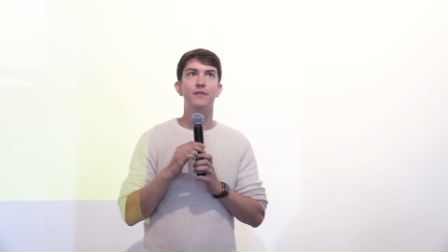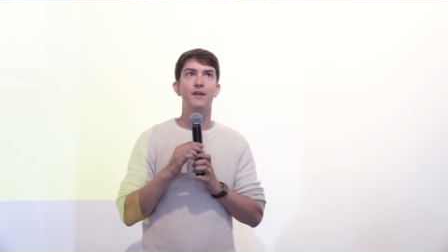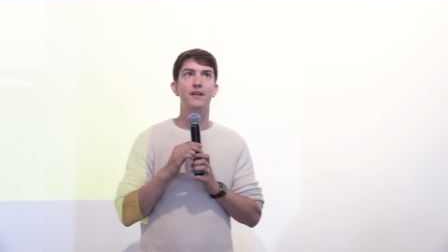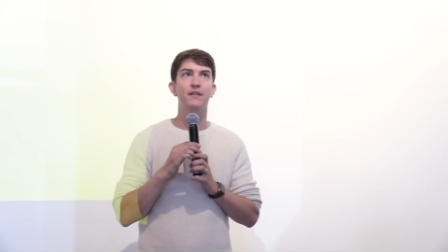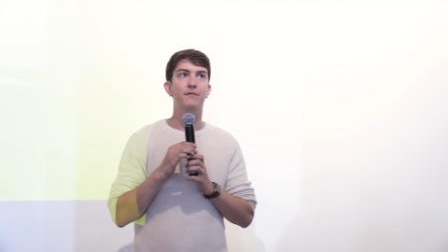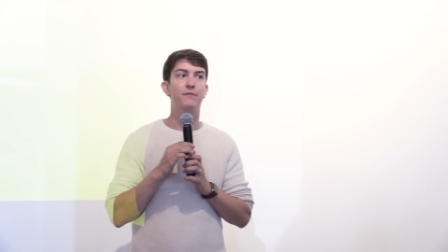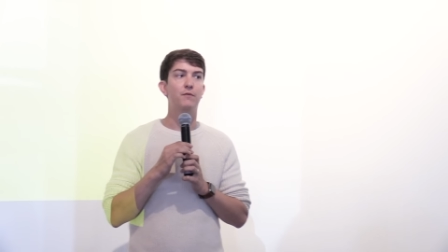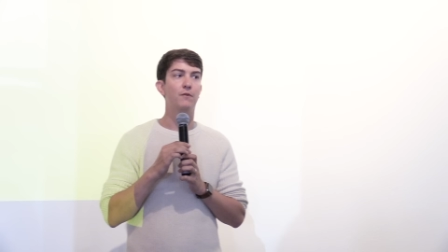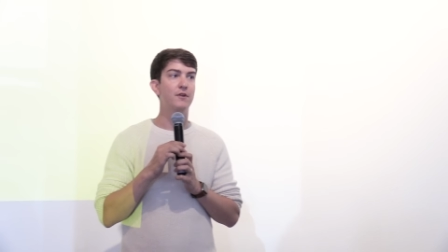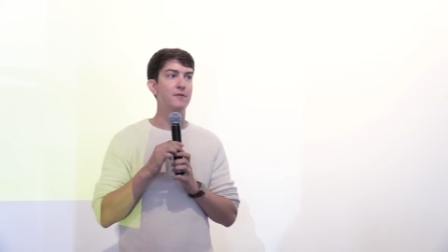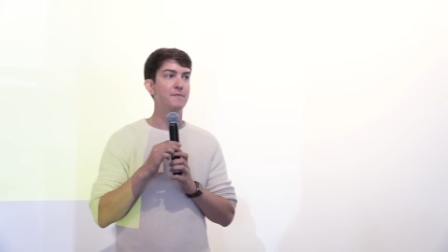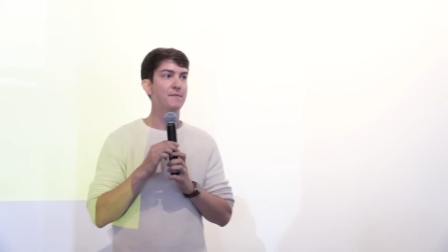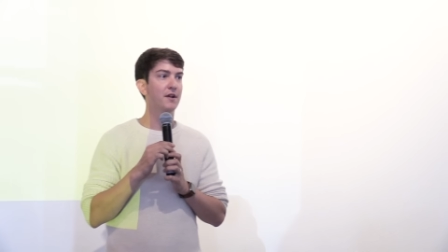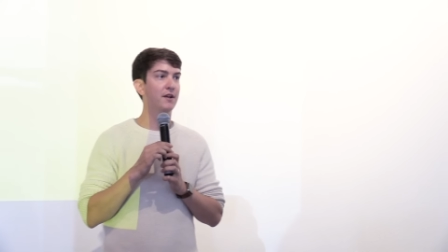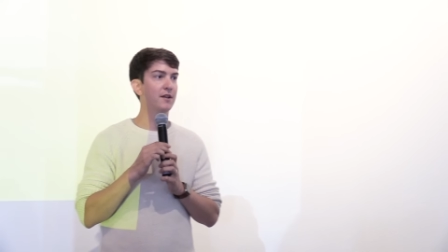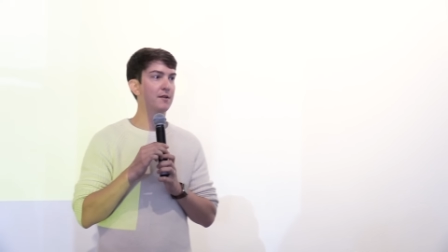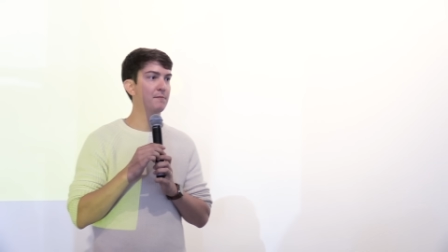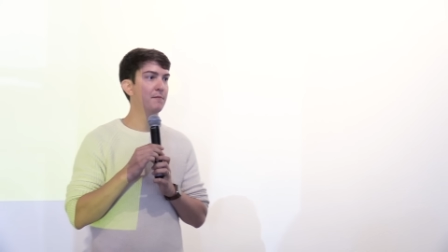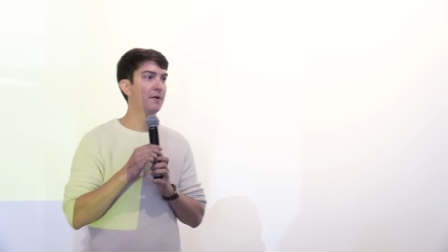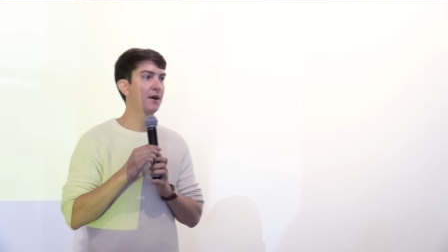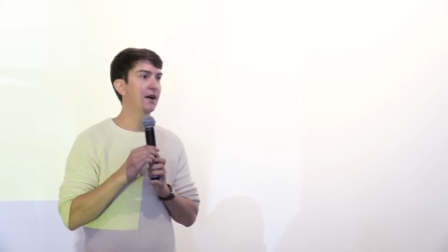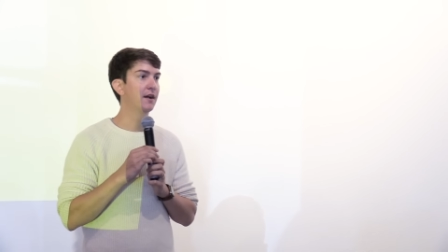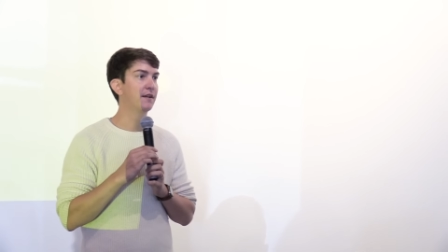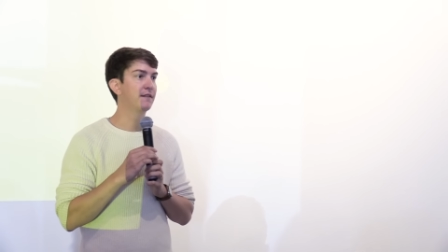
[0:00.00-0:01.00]
raised 40
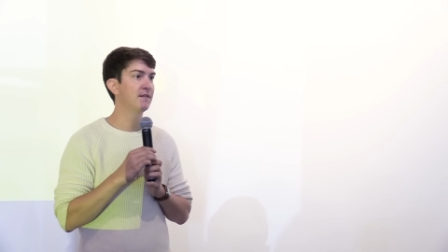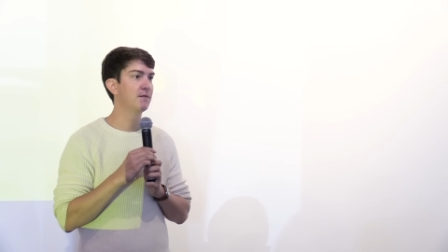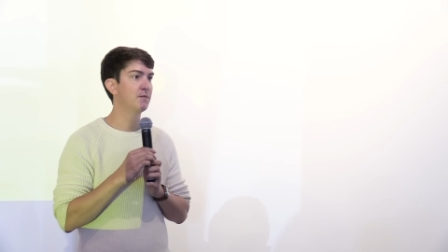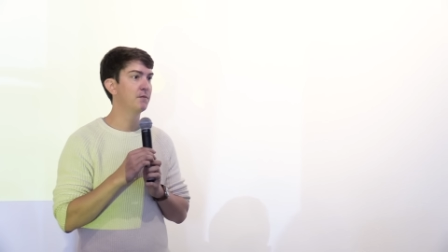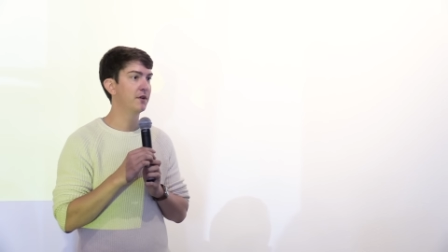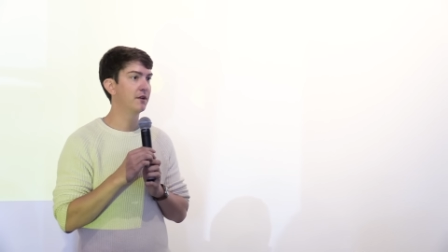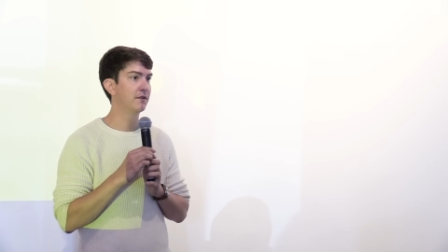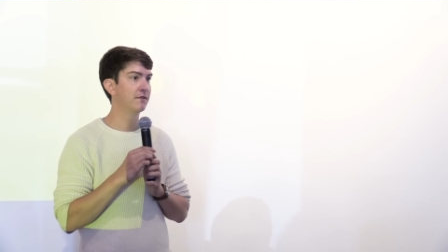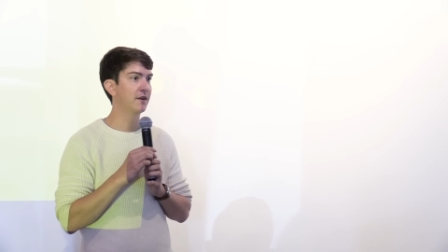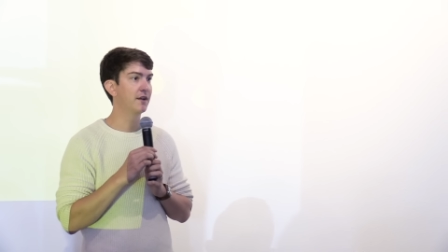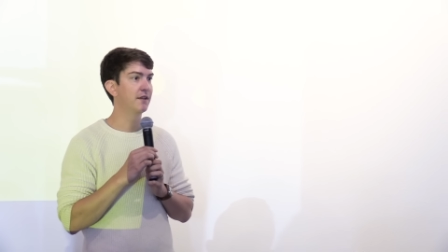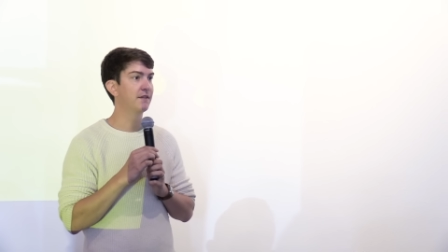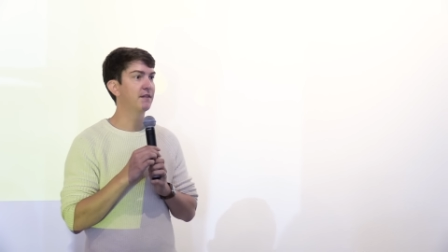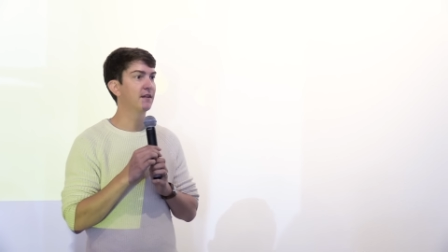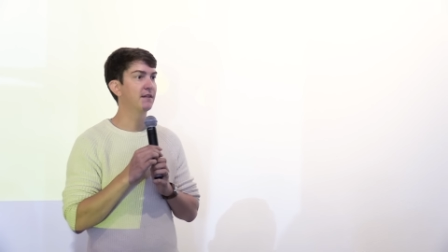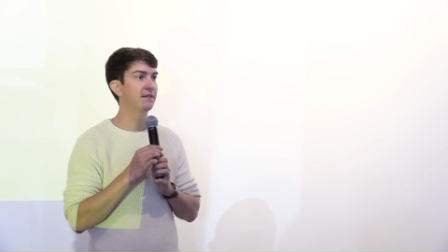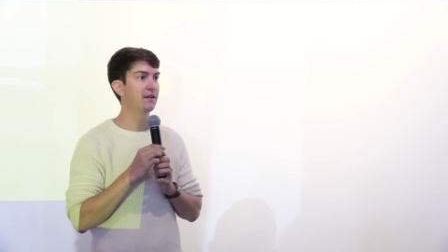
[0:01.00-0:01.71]
million bucks and we had raised